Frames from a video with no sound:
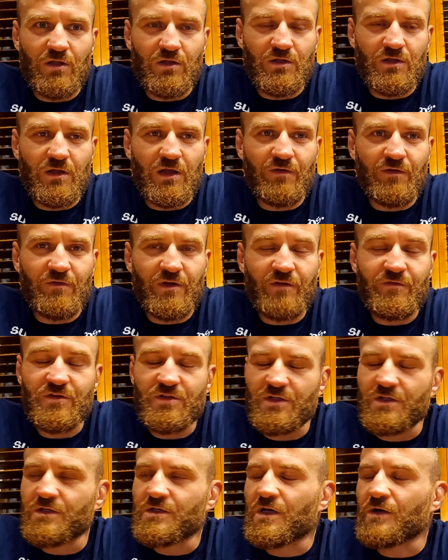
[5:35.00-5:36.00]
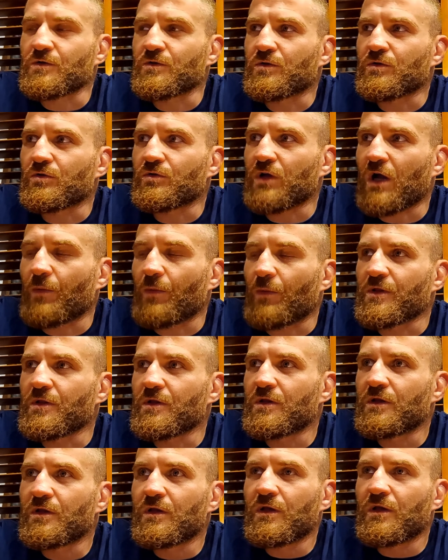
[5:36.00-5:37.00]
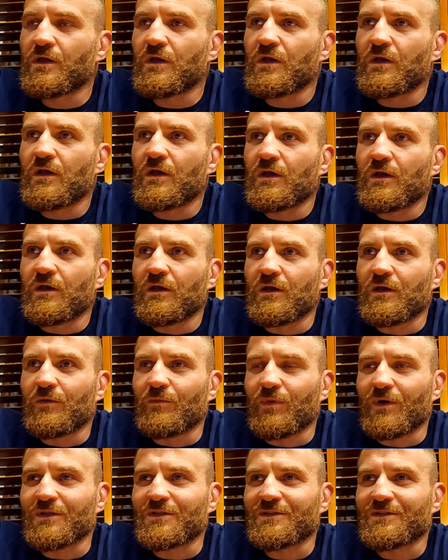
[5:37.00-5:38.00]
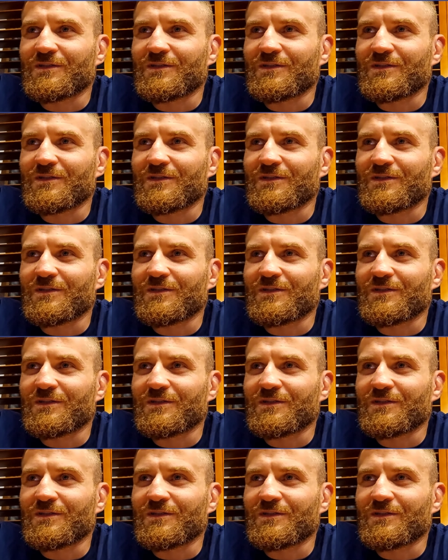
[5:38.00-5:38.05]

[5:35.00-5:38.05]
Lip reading: everything could happen. Mm-hmm. But